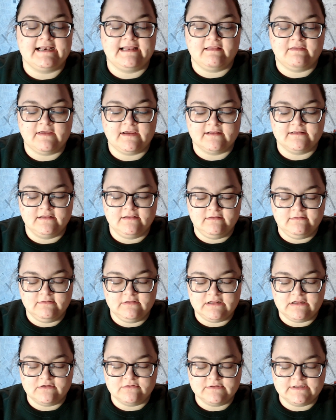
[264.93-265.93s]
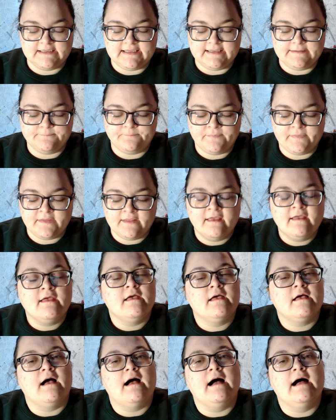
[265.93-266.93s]
they're lonely,
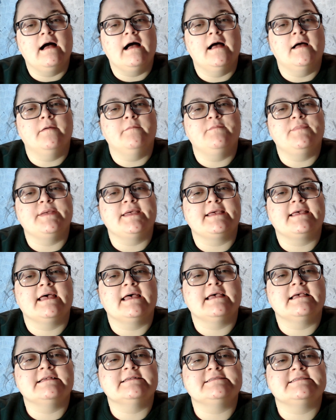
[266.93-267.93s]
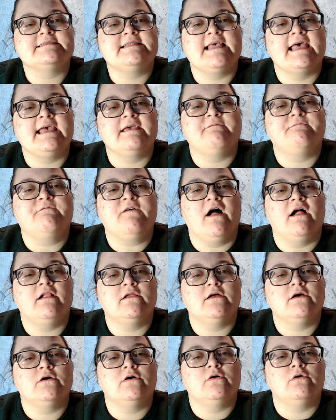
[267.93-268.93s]
because they
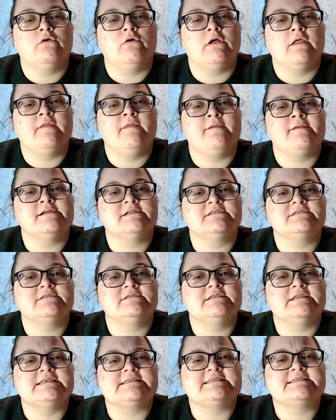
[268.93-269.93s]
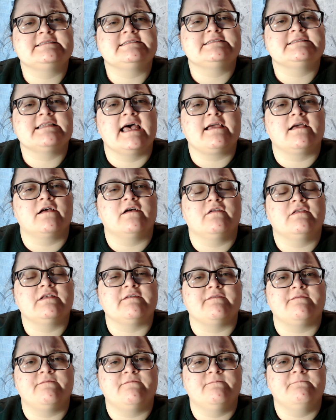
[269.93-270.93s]
follow this, the
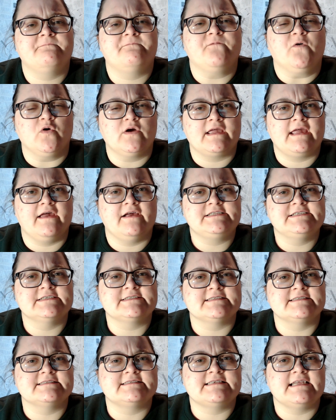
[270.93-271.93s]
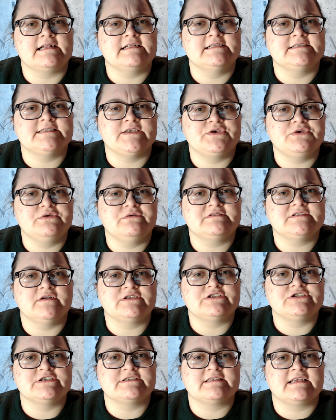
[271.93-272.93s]
4 characters instead of 2, so
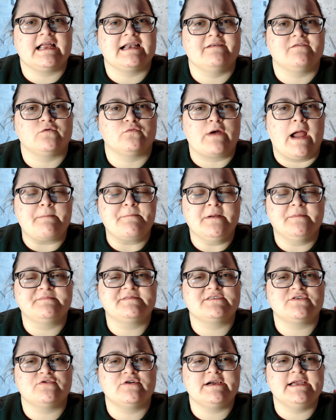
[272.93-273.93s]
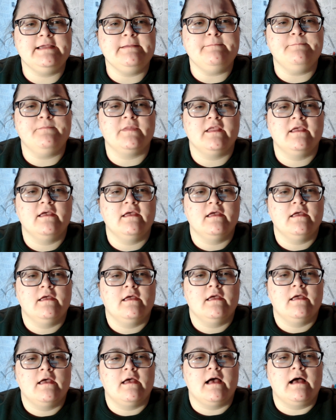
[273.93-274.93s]
it's just kind of a wrap-up story.
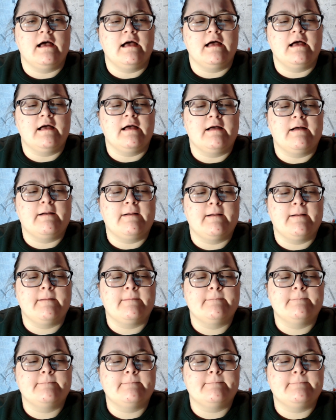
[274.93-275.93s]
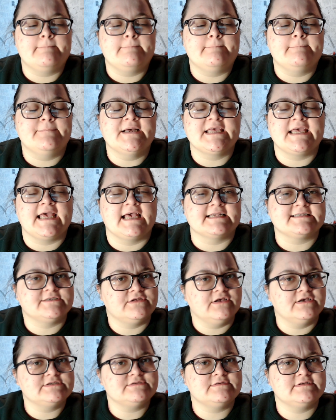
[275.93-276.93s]
But yeah, so
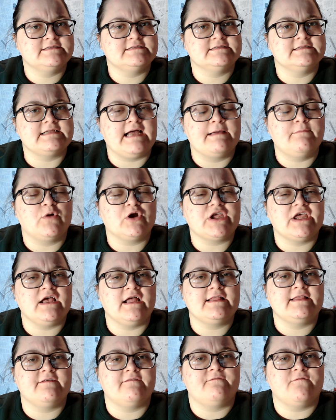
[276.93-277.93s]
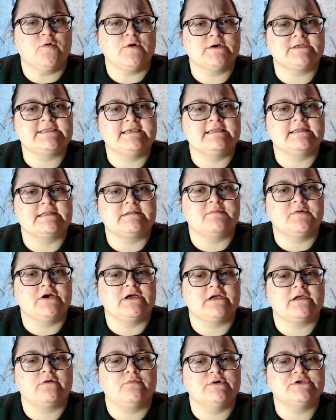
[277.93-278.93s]
those I'm working on the 14th
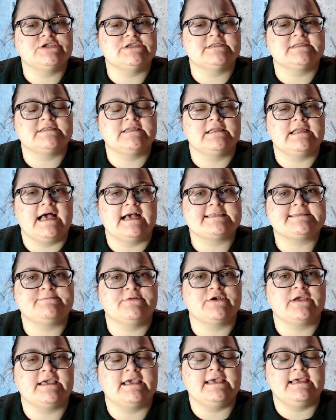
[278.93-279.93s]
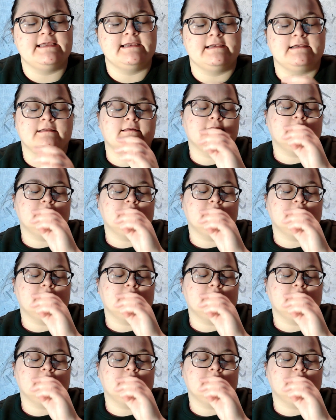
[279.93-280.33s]
book, which is the last book in